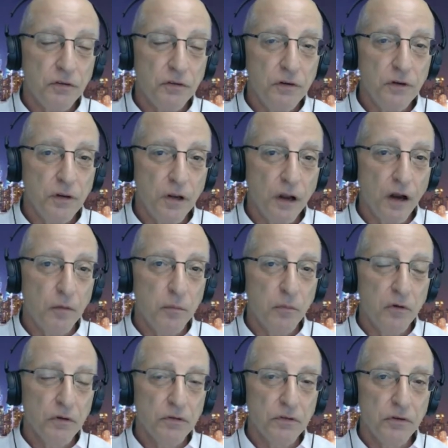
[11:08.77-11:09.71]
to your
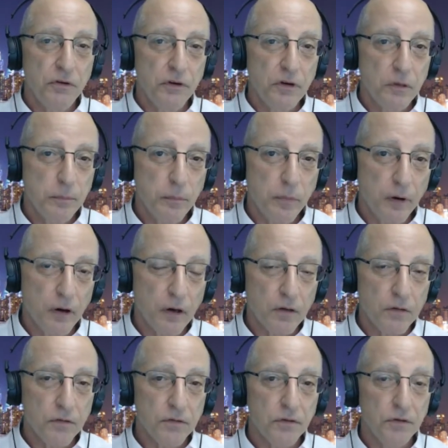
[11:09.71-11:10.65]
numbers, to your
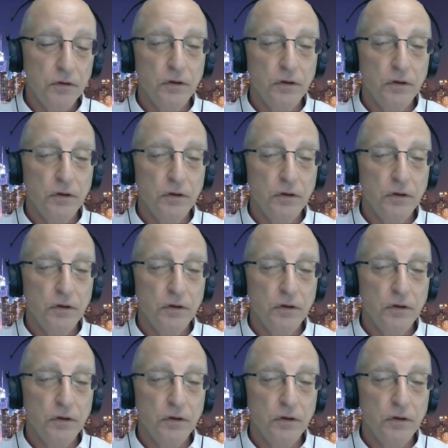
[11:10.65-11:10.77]
books,